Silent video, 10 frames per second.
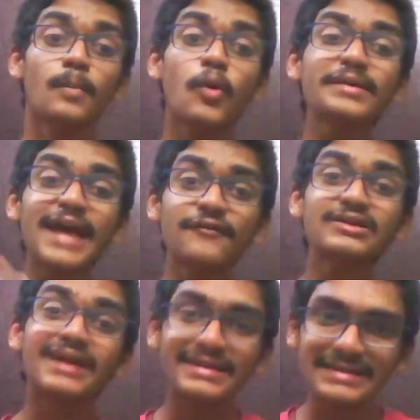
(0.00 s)
Both have
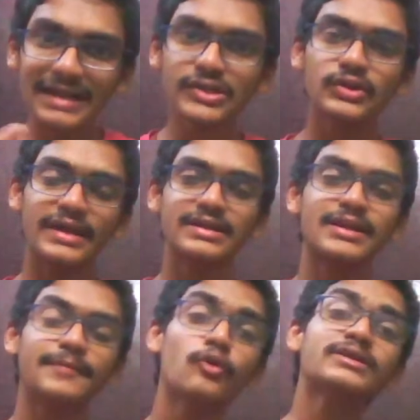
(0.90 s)
to consult together.
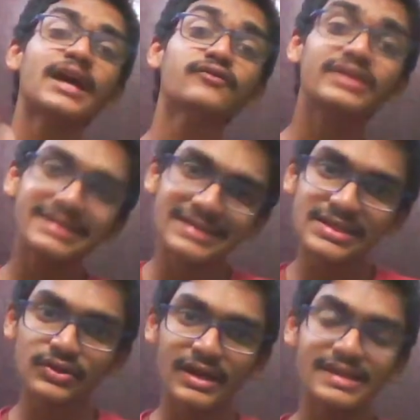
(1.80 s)
They both have to
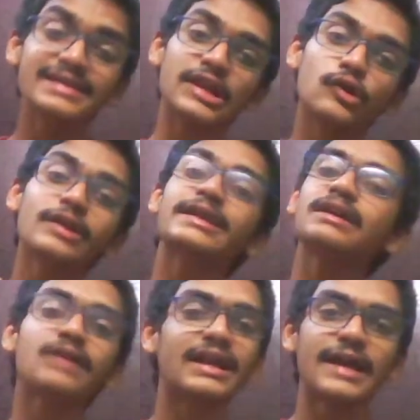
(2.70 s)
discuss together. Then only they
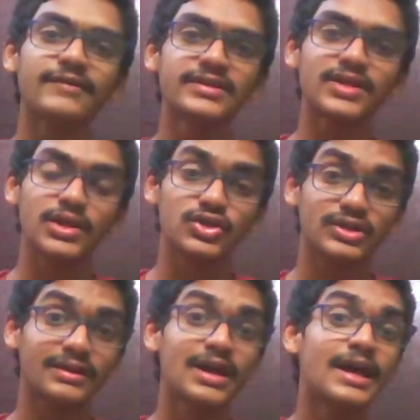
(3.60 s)
can arrive at a
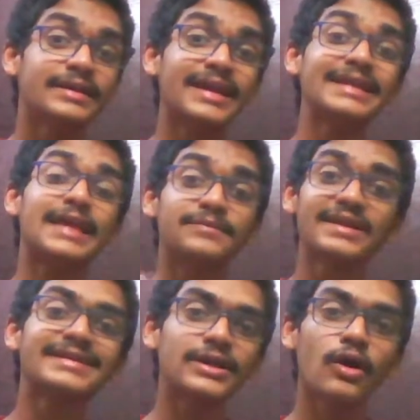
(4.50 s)
solution. They
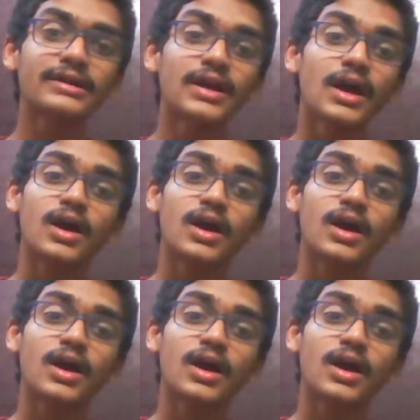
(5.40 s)
themselves cannot.